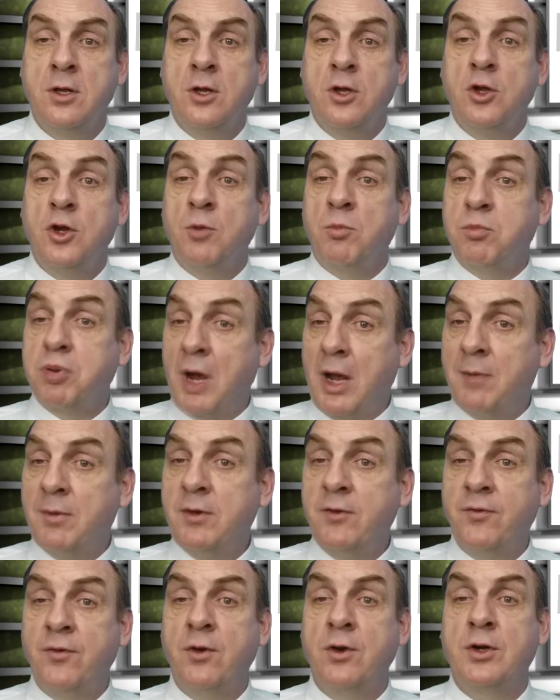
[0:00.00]
You probably
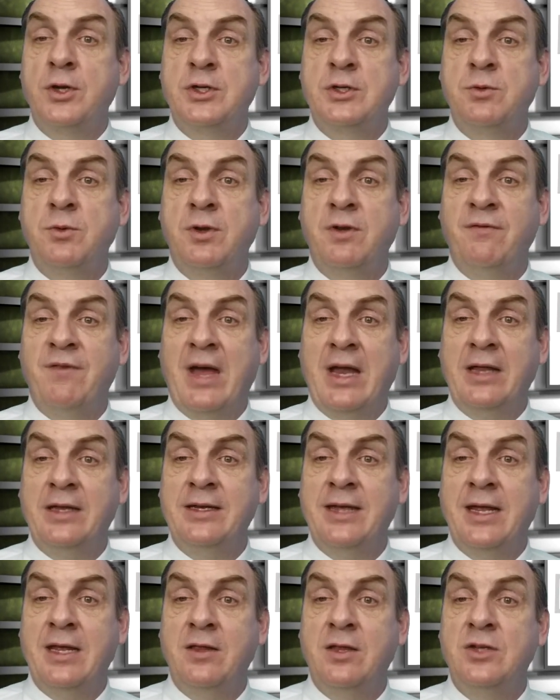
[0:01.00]
first want to
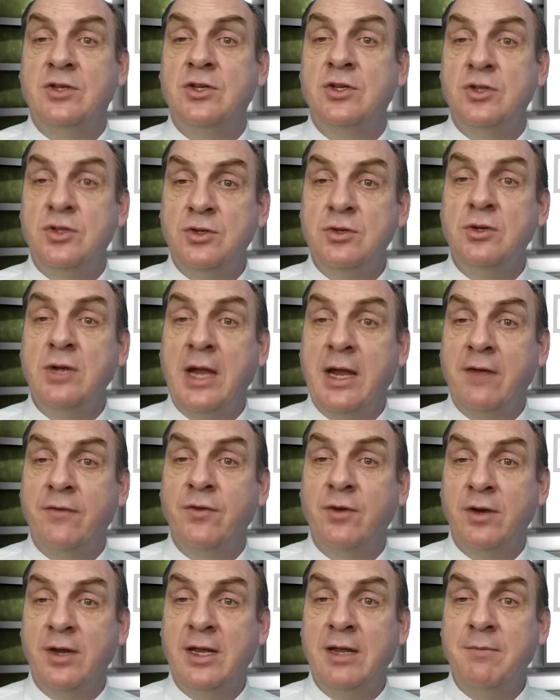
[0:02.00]
validate that you do have
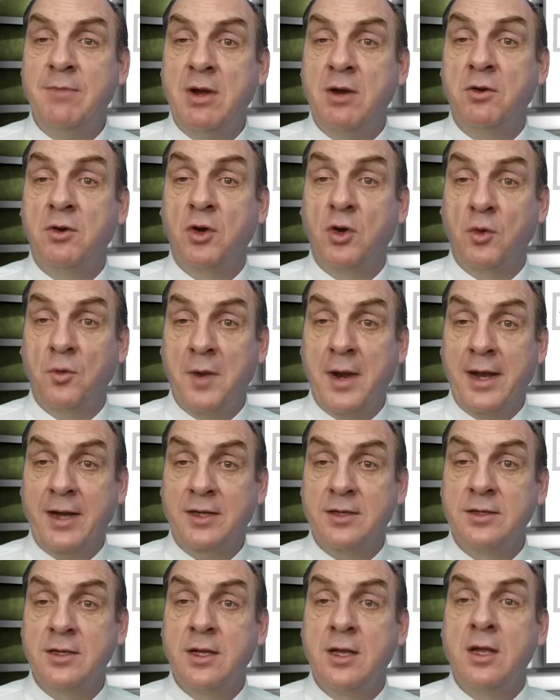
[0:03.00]
their email correct
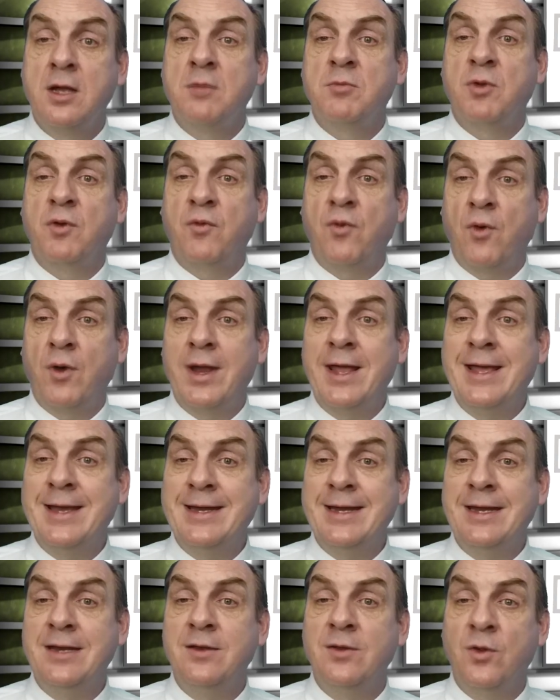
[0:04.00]
before
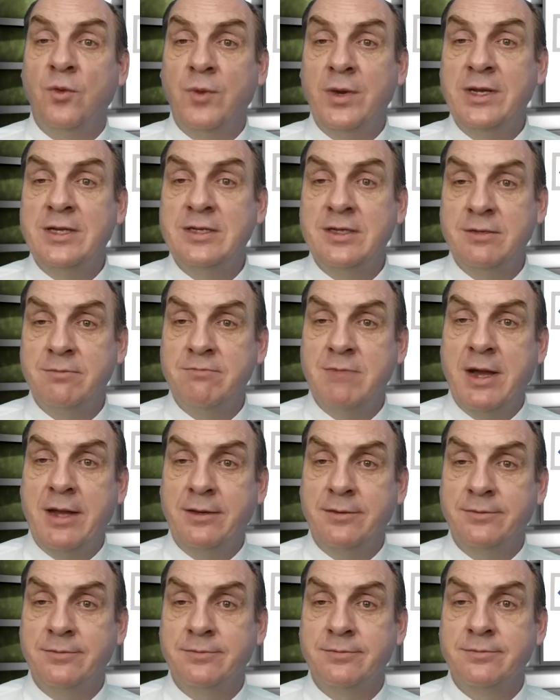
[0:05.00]
hitting the resend button.